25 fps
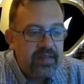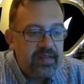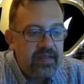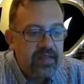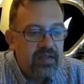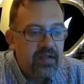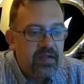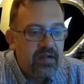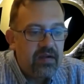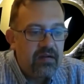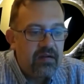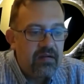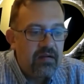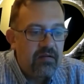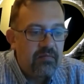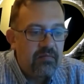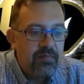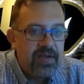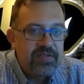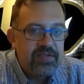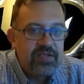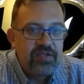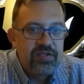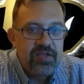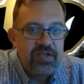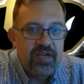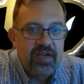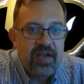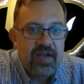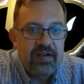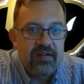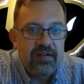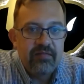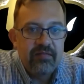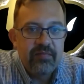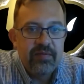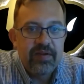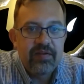our messaging got a
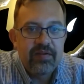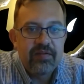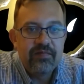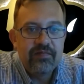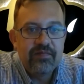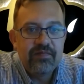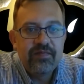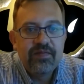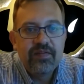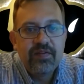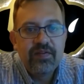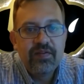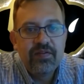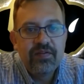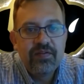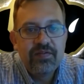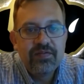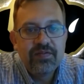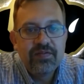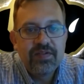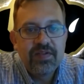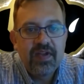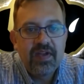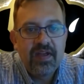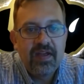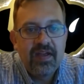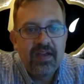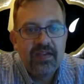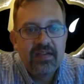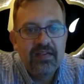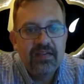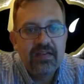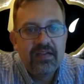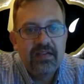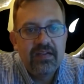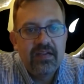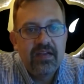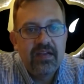little bit confused,
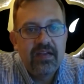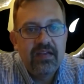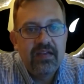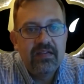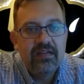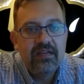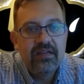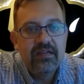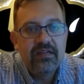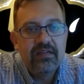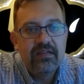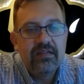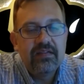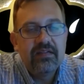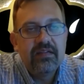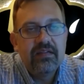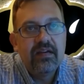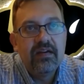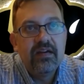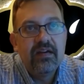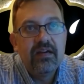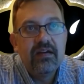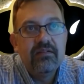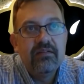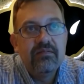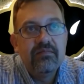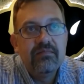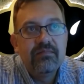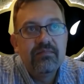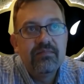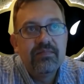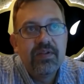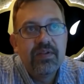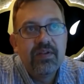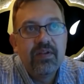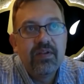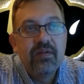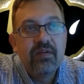and
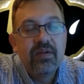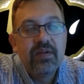you know,